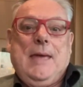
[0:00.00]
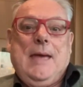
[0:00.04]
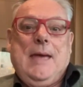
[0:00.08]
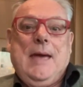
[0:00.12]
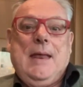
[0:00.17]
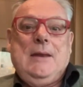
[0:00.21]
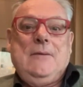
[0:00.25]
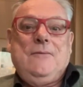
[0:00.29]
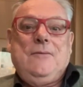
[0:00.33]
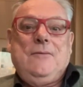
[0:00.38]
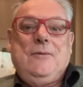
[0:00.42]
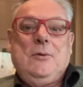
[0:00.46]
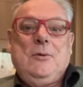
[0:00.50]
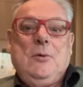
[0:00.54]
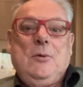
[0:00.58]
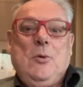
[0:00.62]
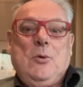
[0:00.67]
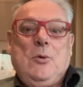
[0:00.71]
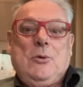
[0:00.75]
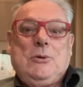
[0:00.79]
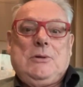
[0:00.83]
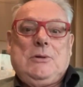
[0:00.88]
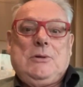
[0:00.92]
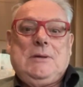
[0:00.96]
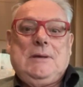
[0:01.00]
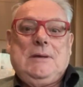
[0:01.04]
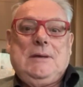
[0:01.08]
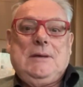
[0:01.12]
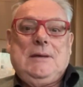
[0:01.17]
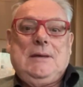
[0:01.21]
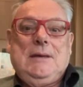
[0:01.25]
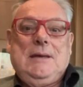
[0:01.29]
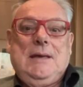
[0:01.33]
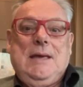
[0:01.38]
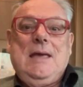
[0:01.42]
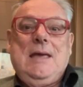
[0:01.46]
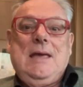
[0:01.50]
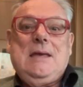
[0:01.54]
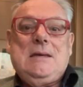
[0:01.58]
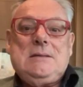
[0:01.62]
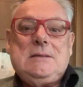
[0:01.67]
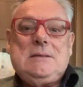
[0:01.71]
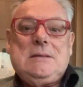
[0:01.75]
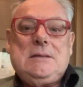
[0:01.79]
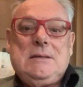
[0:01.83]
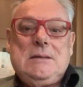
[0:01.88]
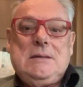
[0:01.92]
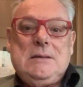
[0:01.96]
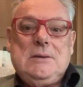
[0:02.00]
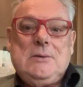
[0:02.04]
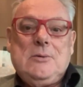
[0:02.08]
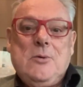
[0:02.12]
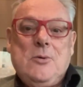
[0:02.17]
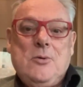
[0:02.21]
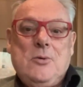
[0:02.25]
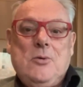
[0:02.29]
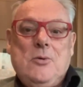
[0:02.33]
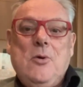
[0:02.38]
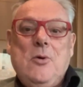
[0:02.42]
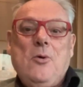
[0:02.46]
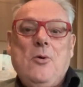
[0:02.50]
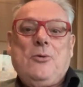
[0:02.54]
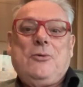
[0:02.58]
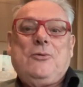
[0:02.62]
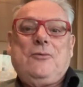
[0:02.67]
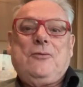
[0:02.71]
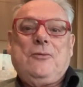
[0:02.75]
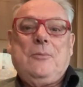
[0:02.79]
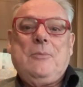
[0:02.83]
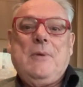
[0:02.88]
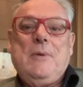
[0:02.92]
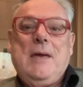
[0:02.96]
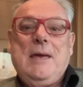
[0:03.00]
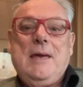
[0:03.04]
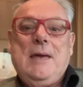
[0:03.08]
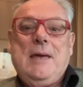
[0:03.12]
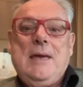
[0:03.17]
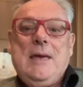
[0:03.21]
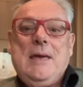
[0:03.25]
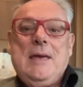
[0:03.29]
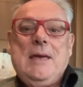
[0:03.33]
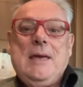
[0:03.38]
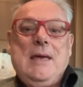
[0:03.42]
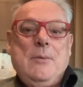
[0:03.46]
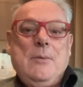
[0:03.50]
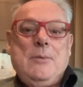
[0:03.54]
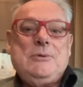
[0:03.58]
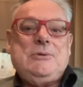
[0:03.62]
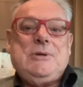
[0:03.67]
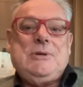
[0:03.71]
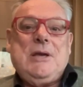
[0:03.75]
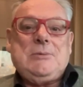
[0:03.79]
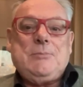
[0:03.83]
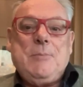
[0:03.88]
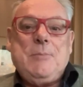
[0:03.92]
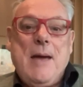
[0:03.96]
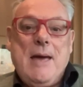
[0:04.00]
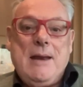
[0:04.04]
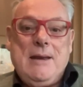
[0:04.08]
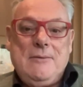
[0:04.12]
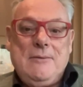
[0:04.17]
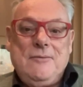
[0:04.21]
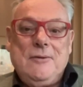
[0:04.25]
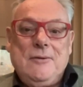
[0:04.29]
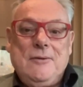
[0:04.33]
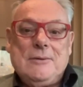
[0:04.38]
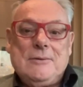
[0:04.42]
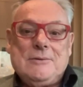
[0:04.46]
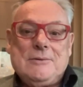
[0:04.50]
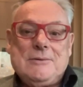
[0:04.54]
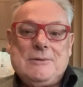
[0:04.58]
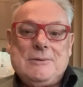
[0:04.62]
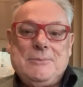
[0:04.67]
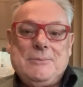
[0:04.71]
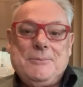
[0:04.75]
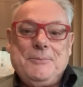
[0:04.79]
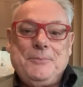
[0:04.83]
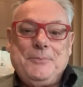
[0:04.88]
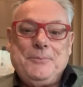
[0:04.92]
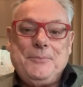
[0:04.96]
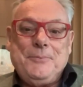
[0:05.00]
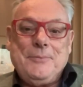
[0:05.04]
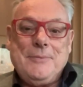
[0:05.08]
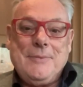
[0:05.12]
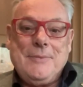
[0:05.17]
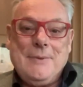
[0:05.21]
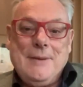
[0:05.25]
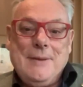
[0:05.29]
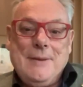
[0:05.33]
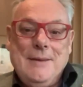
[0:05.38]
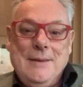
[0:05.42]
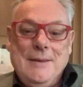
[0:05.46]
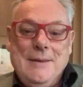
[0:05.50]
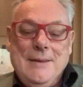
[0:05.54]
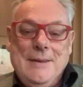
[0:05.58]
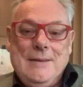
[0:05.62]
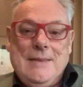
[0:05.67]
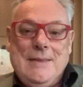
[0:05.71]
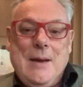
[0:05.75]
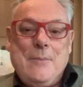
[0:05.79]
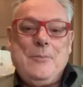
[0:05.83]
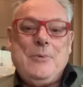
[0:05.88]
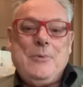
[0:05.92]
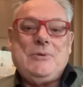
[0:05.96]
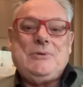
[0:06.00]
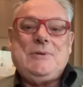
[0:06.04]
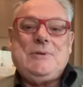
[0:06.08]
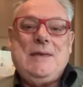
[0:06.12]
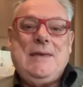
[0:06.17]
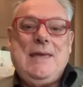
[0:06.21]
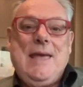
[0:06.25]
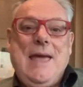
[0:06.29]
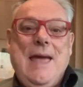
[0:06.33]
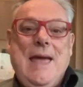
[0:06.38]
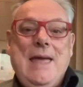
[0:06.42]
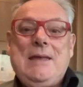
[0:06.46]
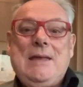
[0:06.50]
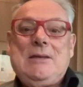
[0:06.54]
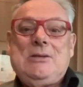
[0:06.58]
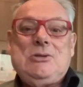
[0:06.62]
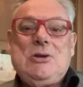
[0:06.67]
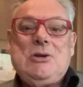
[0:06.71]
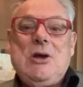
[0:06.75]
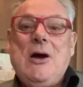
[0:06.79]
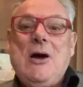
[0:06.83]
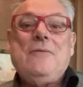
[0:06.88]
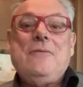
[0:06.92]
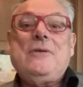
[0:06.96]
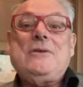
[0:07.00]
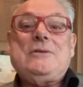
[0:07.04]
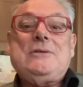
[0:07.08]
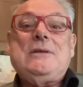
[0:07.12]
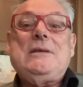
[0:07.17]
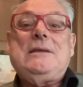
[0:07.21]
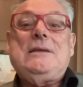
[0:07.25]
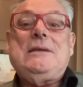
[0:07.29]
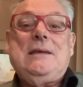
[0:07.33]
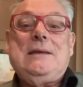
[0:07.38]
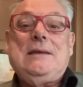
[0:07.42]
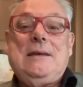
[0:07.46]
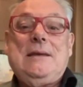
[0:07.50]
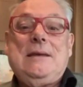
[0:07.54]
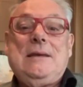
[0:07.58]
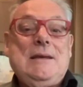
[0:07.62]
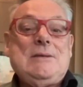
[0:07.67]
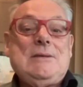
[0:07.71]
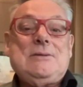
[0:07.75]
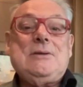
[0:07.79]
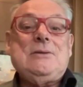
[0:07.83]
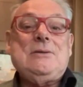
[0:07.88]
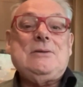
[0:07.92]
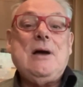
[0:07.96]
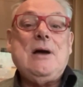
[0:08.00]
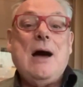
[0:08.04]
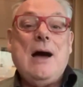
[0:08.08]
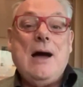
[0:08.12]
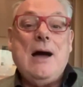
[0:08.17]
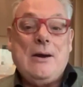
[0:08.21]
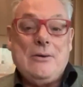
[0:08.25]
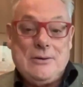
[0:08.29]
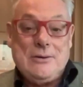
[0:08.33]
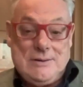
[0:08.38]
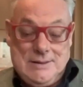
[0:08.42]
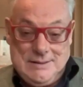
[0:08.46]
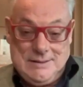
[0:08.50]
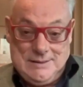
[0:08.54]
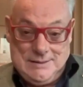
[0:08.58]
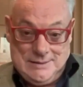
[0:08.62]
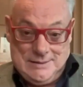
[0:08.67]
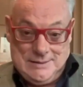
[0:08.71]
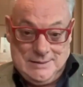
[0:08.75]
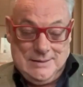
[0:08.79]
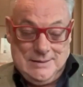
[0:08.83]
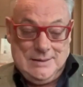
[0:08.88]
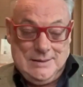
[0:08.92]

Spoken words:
And if you looked east or north from there, it was just paddy fields. That was the edge of the city in its entirety.